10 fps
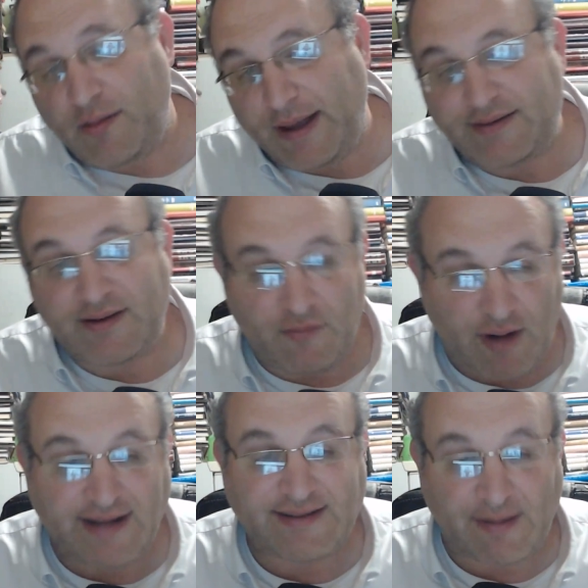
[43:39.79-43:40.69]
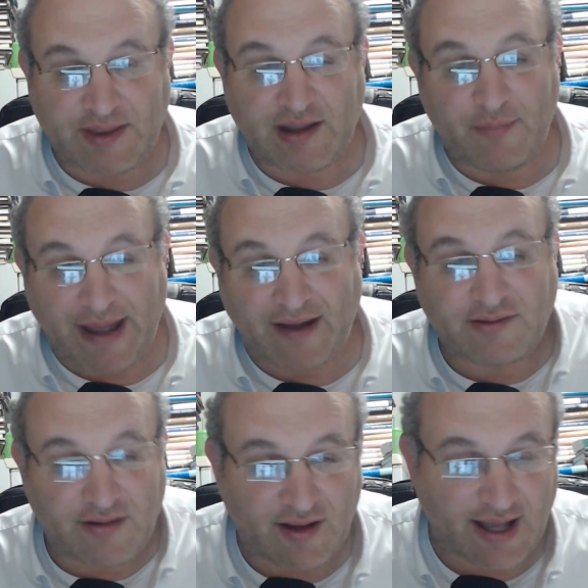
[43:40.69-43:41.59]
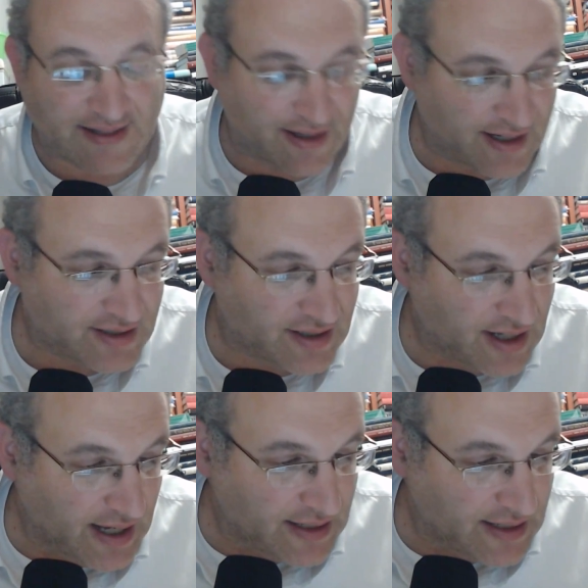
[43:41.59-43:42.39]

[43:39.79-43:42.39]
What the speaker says: to write something about Chazon Ish.